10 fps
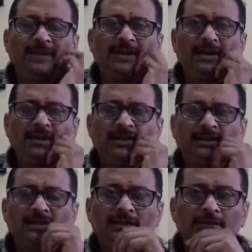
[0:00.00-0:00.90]

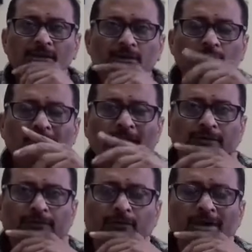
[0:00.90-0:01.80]
there are two
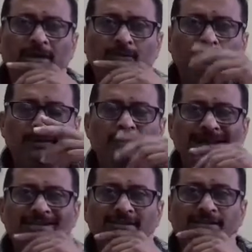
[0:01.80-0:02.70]
amino
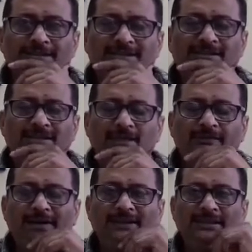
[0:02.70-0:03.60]
acid chains, the
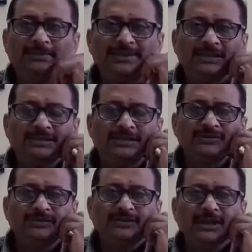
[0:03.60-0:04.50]
alpha and the beta chains,
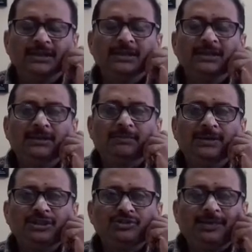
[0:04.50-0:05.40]
which are
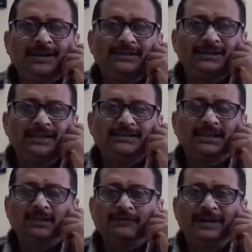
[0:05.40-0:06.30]
bridged by the
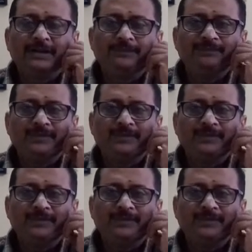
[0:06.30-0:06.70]
disulfide